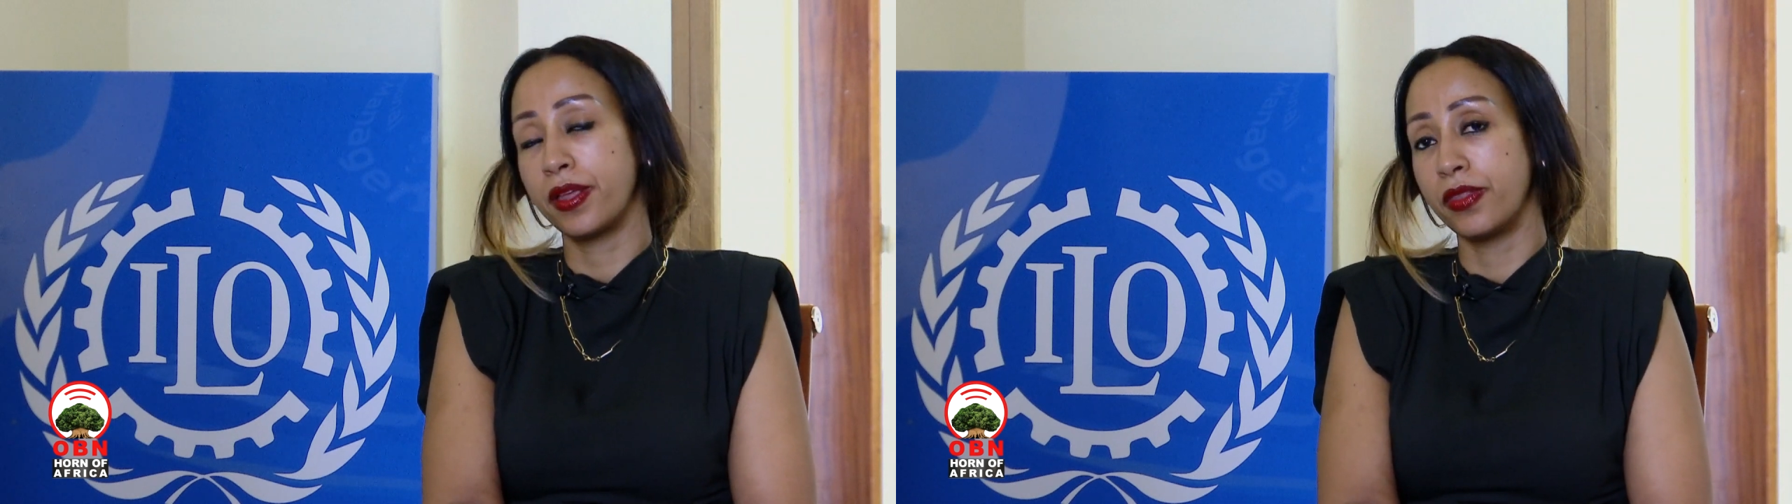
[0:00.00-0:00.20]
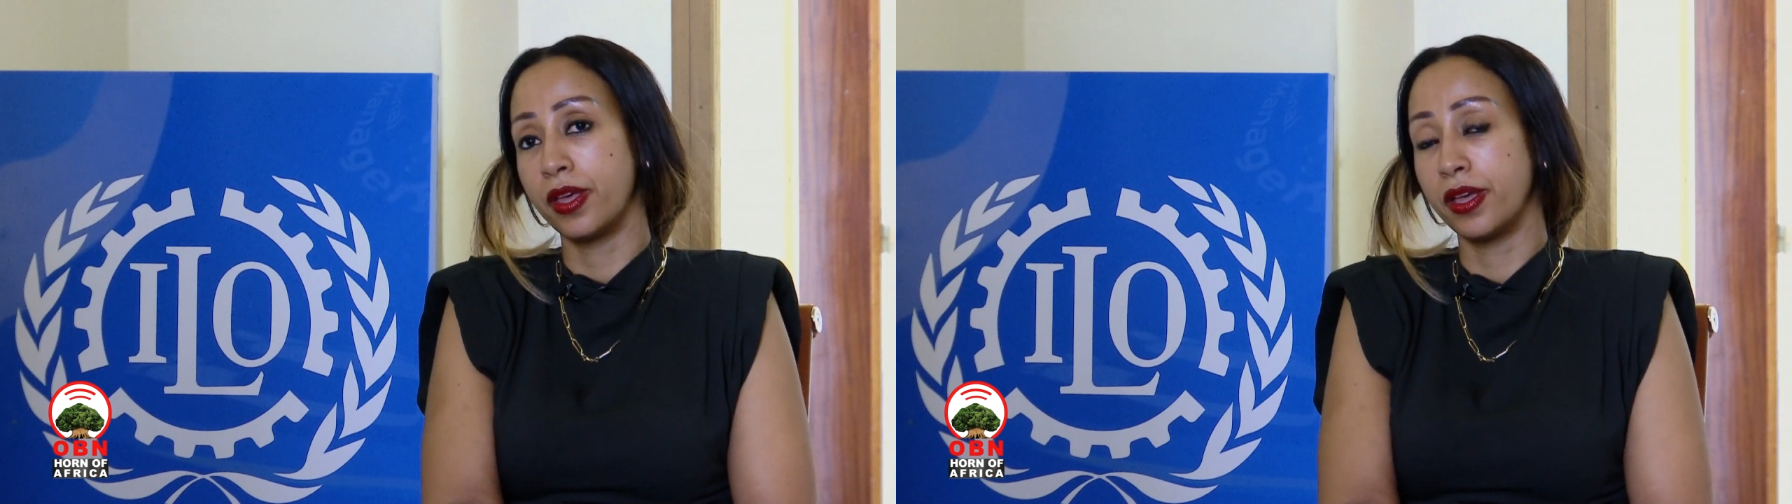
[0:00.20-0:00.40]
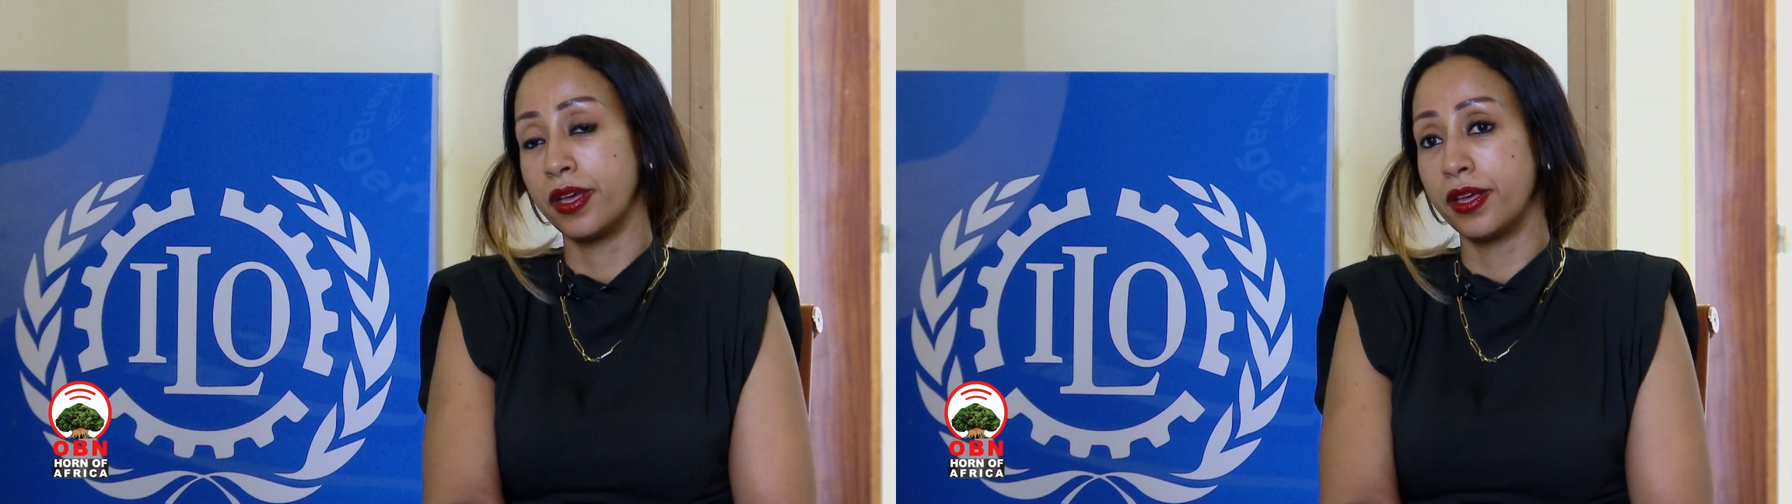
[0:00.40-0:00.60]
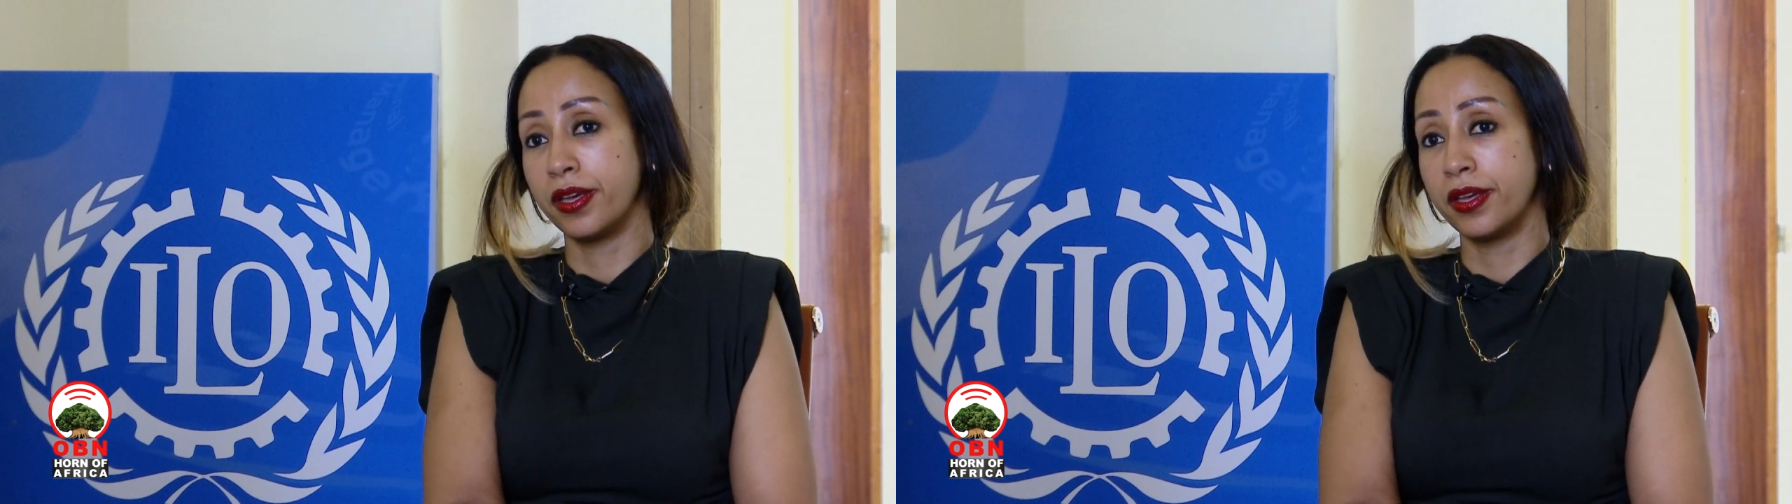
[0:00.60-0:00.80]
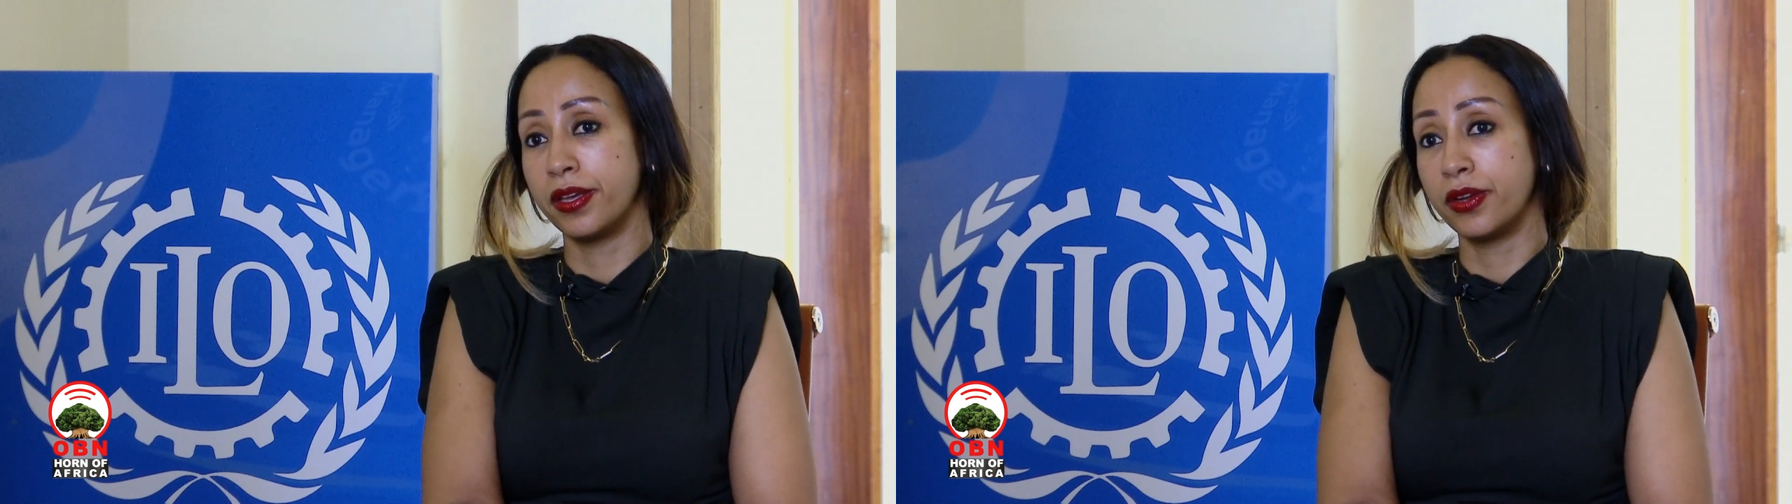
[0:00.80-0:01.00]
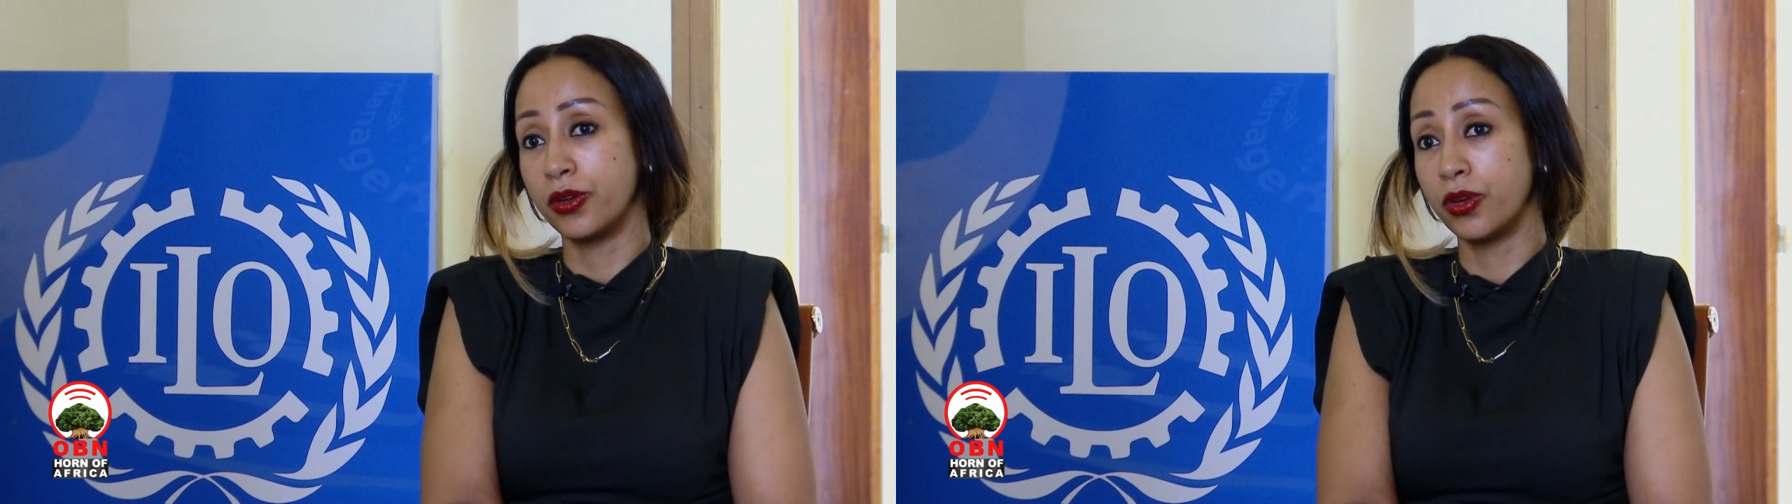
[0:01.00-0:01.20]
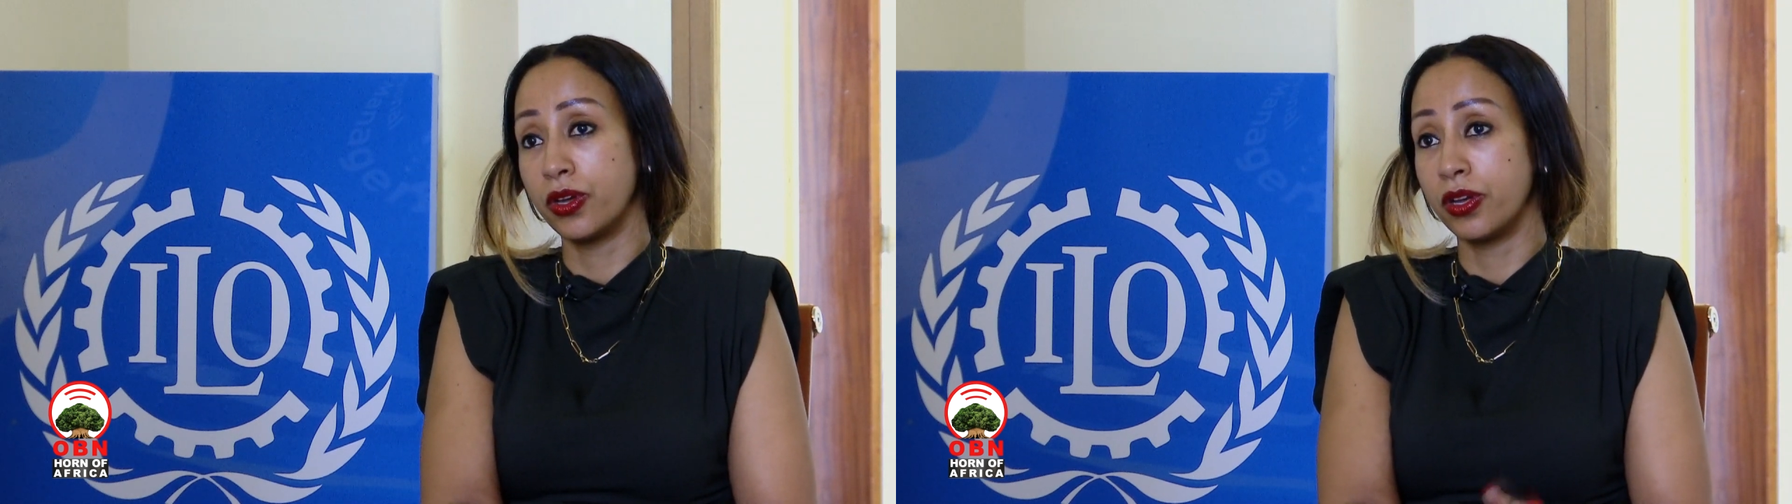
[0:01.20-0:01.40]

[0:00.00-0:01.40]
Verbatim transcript: the uh,